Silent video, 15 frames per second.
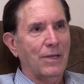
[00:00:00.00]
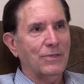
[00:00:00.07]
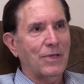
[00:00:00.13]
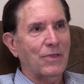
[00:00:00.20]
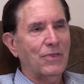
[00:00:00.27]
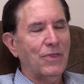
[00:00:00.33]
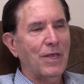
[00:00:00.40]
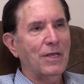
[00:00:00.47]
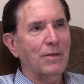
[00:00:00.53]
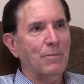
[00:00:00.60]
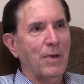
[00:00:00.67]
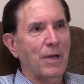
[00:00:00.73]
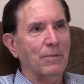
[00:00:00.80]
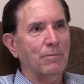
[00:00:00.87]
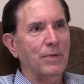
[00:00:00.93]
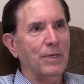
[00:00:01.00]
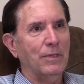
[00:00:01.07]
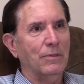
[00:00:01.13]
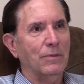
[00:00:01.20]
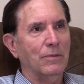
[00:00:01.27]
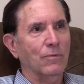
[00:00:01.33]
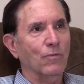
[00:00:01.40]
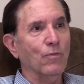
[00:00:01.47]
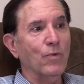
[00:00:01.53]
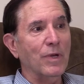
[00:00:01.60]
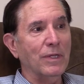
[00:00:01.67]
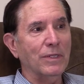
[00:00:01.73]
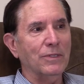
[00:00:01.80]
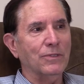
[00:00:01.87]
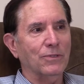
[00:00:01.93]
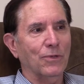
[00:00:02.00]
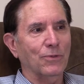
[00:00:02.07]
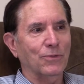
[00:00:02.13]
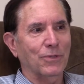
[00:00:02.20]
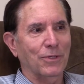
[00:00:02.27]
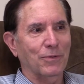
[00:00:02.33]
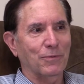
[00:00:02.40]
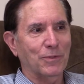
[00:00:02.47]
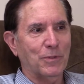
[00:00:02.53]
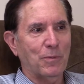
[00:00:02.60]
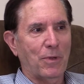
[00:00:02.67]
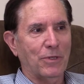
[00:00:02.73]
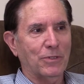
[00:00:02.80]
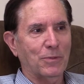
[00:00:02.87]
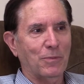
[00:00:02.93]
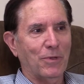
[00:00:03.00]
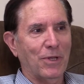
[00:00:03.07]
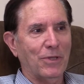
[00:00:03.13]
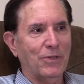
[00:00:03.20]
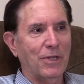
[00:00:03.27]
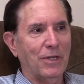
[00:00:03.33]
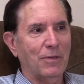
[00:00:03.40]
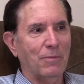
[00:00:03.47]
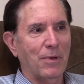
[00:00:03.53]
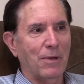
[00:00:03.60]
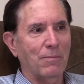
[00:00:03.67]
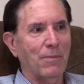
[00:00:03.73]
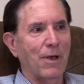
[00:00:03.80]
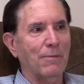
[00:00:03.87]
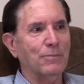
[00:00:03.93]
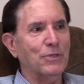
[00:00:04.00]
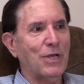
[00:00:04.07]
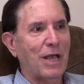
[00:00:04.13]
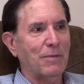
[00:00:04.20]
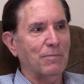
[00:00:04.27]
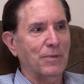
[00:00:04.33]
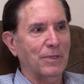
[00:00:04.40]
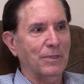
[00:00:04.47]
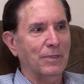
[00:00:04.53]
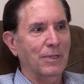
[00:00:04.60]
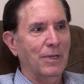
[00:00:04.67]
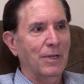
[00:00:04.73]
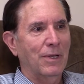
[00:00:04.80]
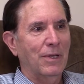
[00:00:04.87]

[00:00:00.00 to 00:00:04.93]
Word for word: as I think about being really socially responsible, I think about Bob Chapman